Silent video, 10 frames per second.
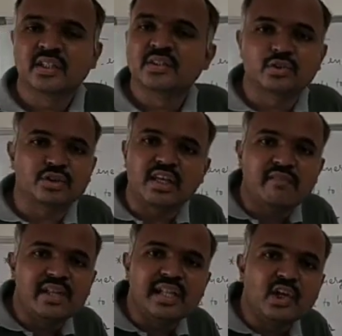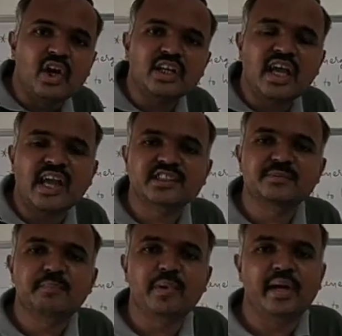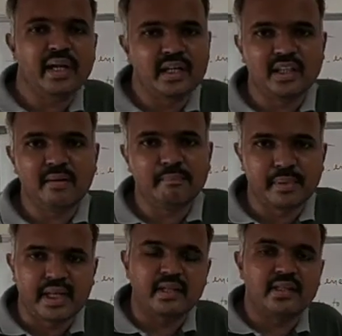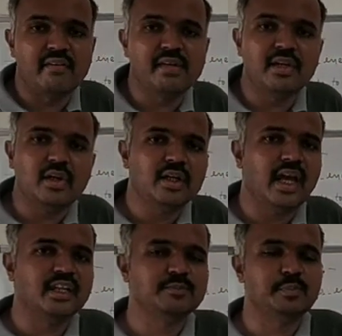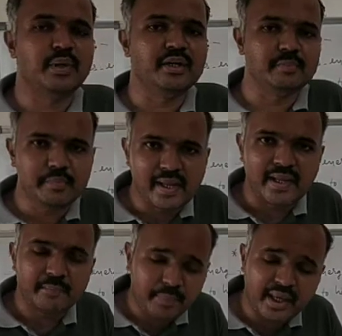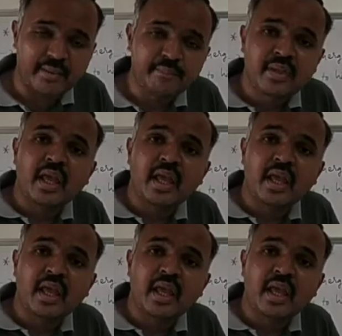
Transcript: So they will not exploit the prey. They will not exploit prey.